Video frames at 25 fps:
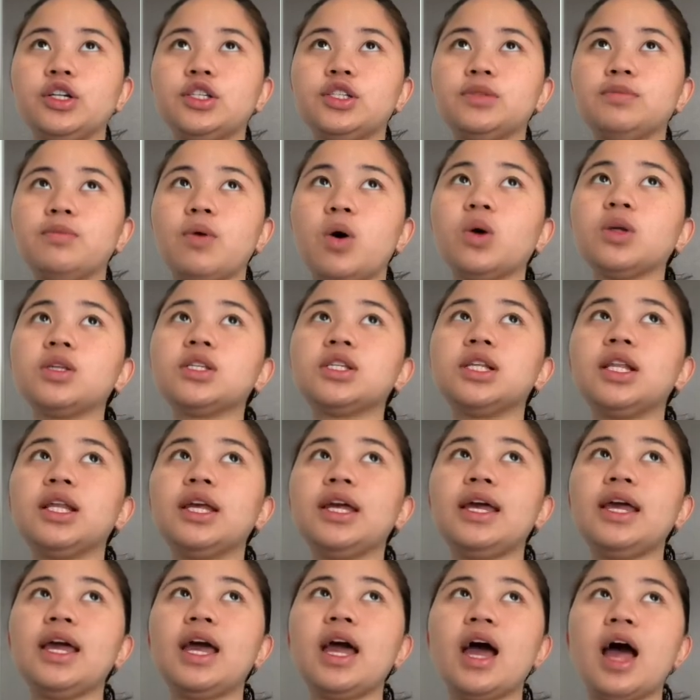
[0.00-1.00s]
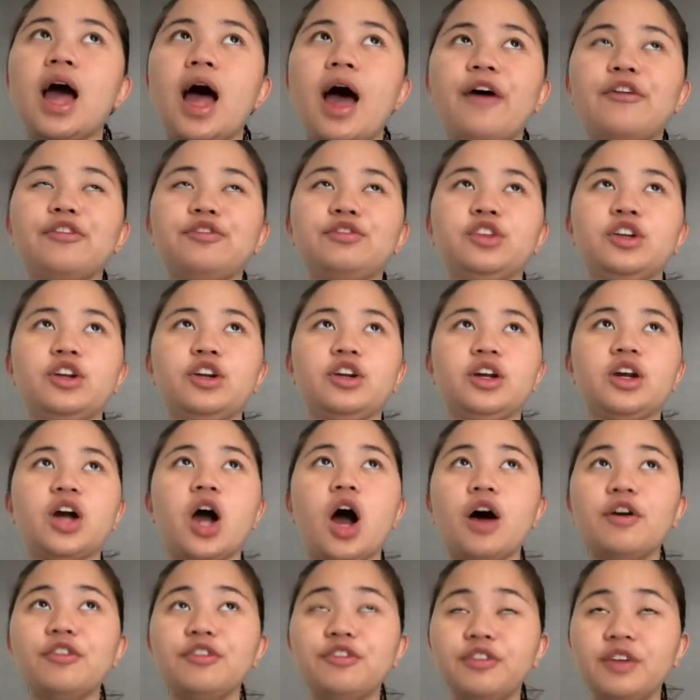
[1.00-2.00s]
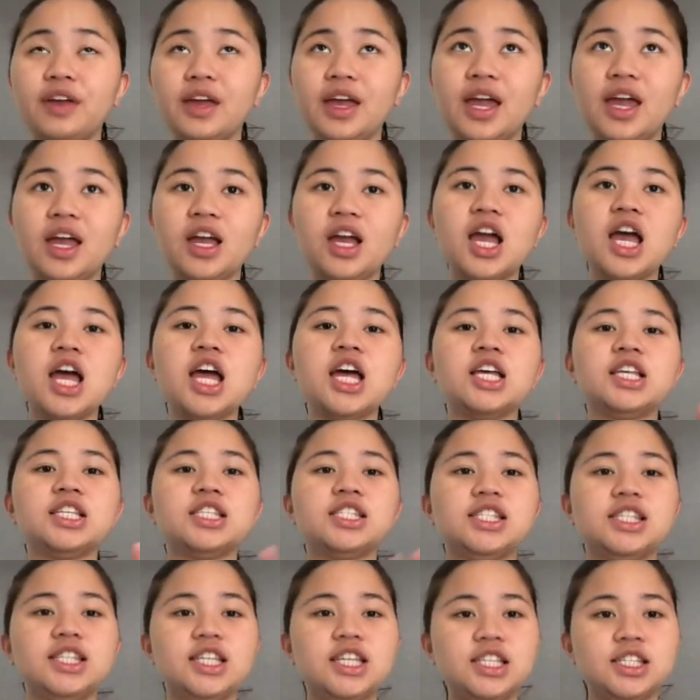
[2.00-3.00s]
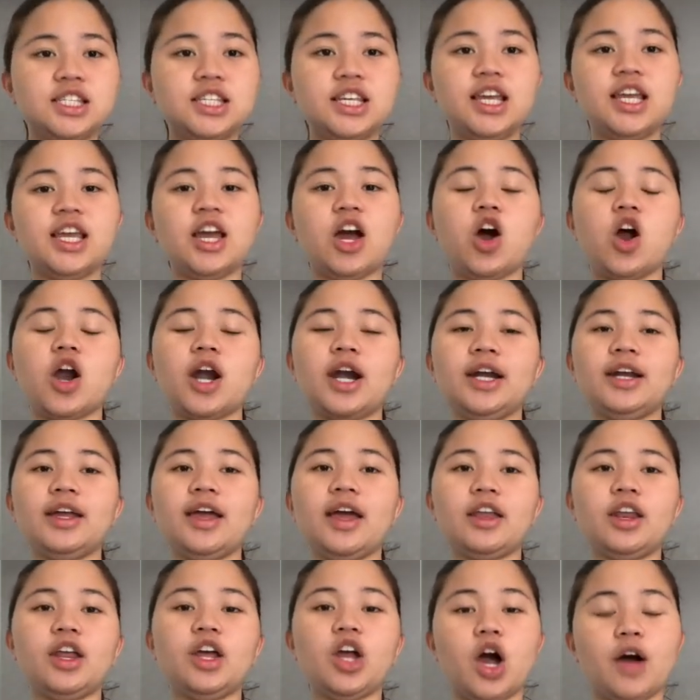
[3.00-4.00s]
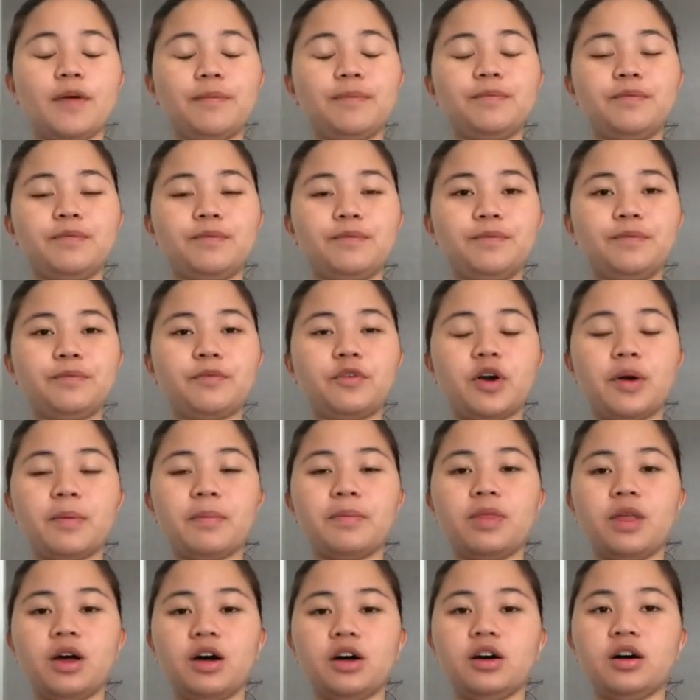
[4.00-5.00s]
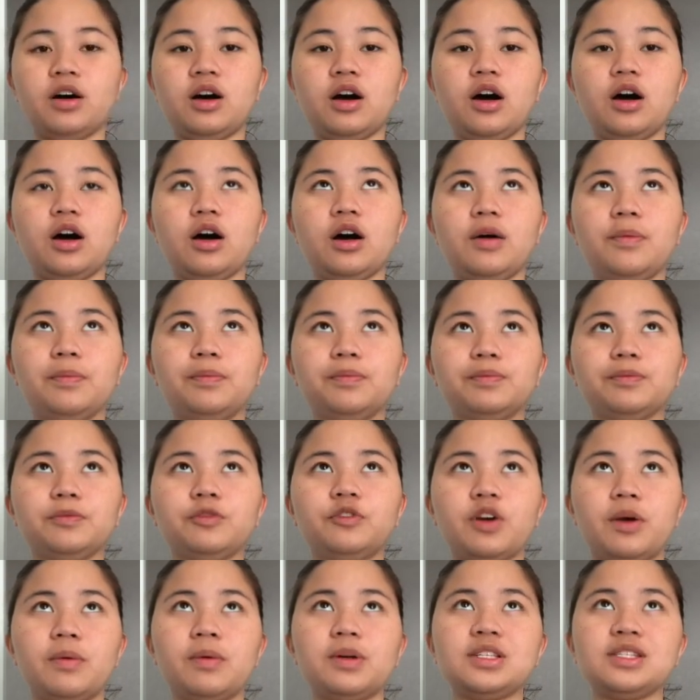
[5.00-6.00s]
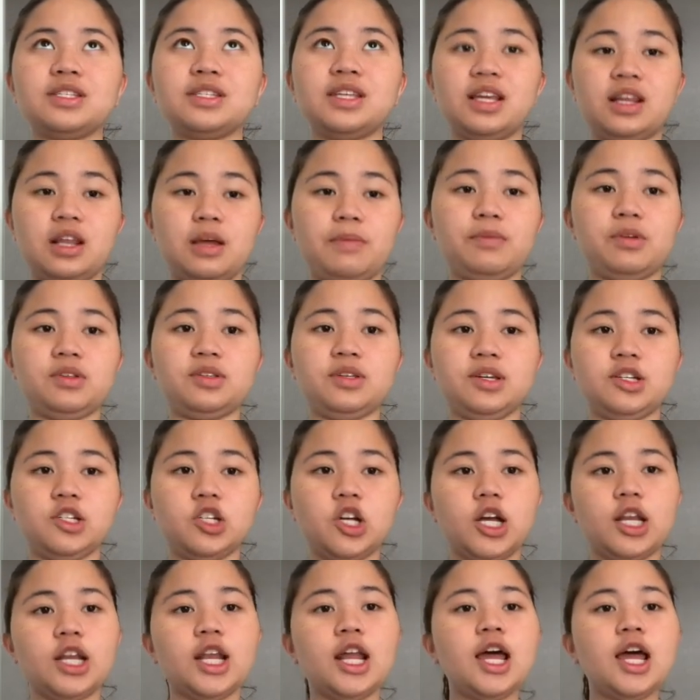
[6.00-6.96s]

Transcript: mostly after coughing, sneezing, or getting up from a sitting position.